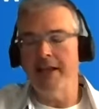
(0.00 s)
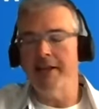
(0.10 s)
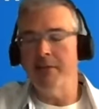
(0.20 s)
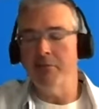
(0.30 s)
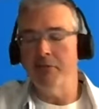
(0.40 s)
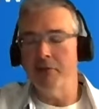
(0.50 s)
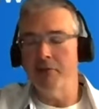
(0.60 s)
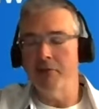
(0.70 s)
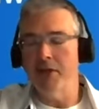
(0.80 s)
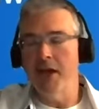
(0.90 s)

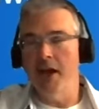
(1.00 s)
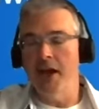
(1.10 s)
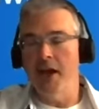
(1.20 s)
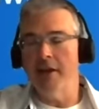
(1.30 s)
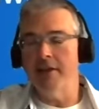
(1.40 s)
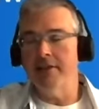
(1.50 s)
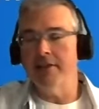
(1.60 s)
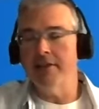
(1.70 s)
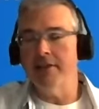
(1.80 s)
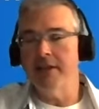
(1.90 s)
improved
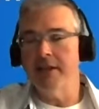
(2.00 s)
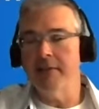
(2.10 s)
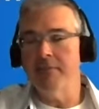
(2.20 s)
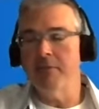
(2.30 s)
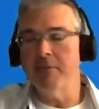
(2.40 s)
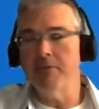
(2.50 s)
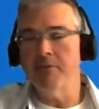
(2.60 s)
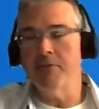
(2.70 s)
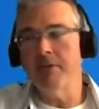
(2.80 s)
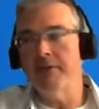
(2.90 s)
since the
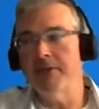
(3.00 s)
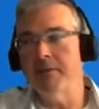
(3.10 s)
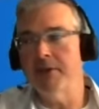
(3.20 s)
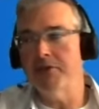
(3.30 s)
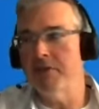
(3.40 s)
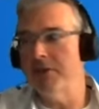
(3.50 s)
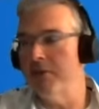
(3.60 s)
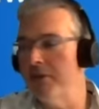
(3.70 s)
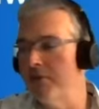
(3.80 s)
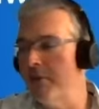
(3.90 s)
previous
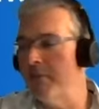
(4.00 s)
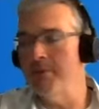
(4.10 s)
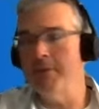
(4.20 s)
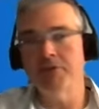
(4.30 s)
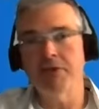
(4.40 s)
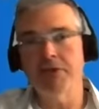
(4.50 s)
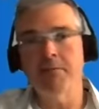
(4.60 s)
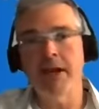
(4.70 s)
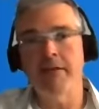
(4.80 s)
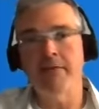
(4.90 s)
administration, the Trump
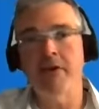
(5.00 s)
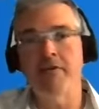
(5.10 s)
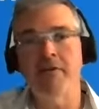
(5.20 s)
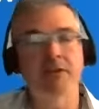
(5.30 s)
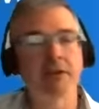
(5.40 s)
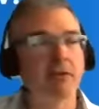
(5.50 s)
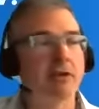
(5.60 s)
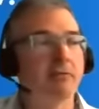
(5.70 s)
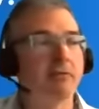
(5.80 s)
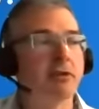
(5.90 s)
administration, made it very, very
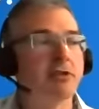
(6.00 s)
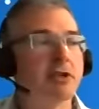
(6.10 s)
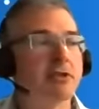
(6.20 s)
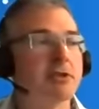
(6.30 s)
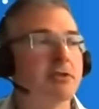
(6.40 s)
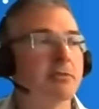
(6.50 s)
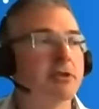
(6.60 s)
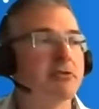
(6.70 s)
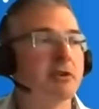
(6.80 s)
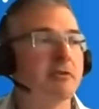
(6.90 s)
difficult for judges to
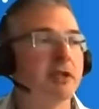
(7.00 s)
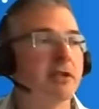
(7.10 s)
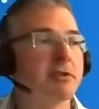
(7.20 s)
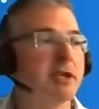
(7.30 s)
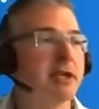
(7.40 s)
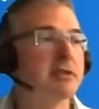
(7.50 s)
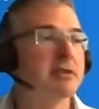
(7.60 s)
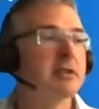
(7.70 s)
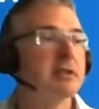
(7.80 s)
administratively close case?